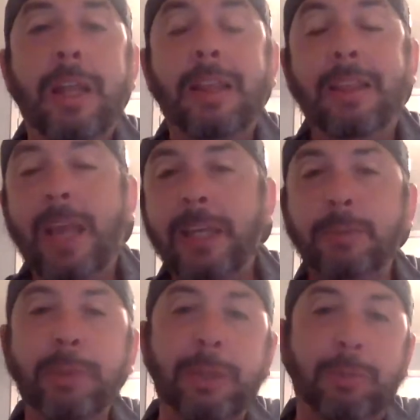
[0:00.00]
Last
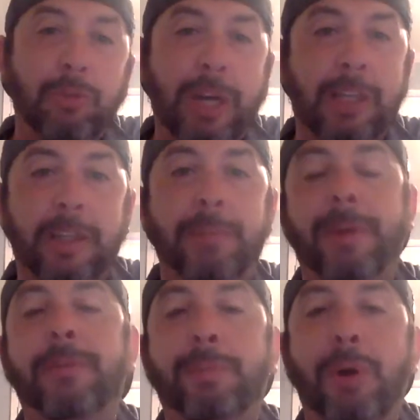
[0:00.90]
week, we ran a little
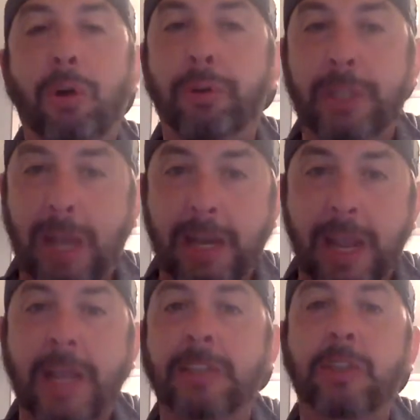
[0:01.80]
bit of a poll to kind of
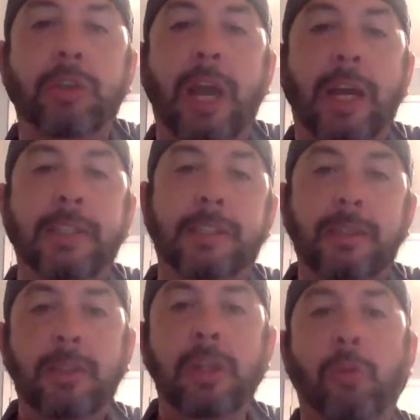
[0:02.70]
ask you
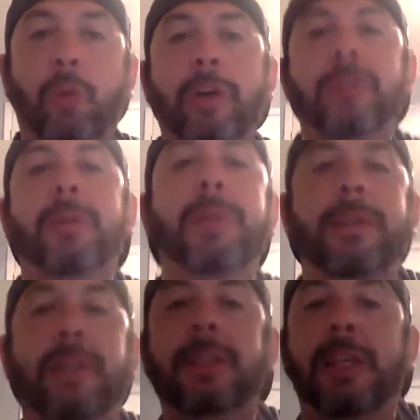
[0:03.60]
guys, what are some of the
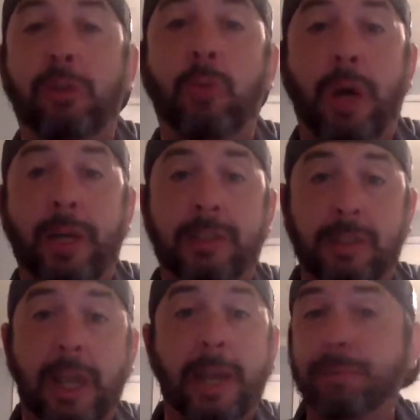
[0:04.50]
things that you want us
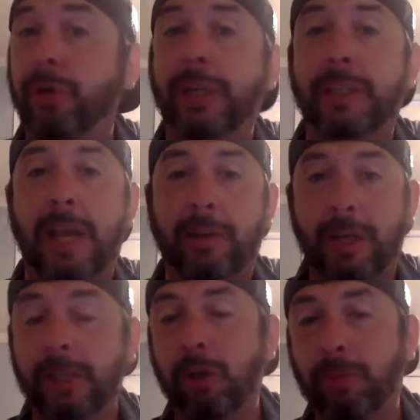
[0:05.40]
to kind of break down
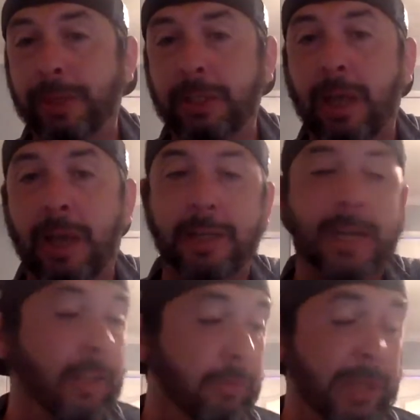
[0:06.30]
on the opening line
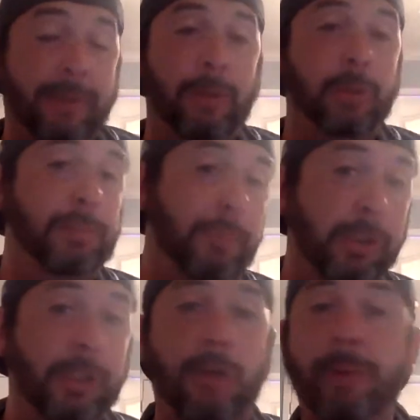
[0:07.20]
now that we have no
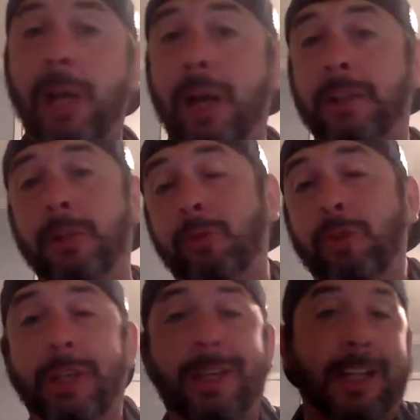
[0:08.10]
sports going on? So we're
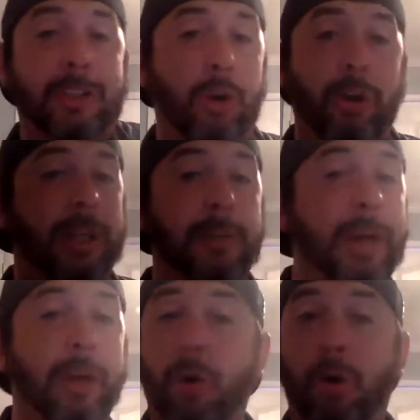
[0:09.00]
really not talking
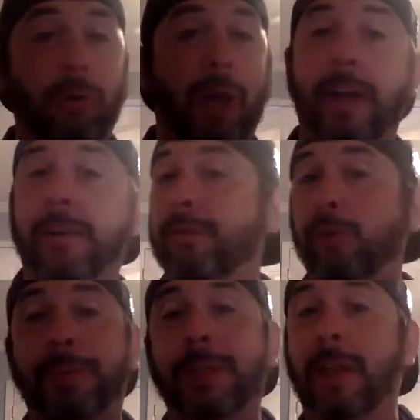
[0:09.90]
about a whole lot of
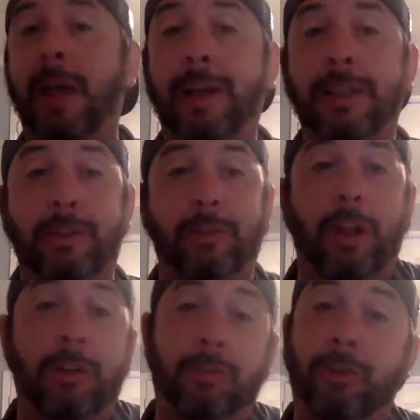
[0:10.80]
opening lines
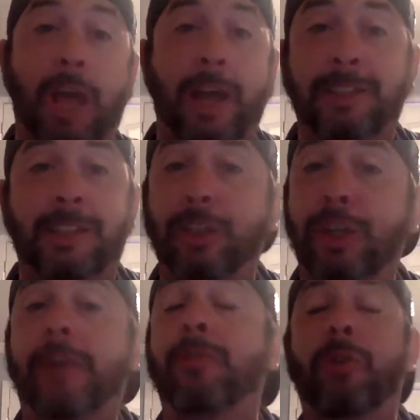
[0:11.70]
or lines in
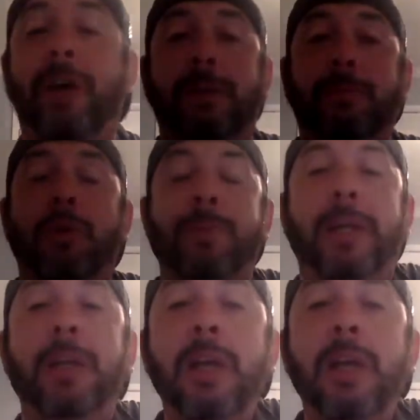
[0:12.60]
general at the moment.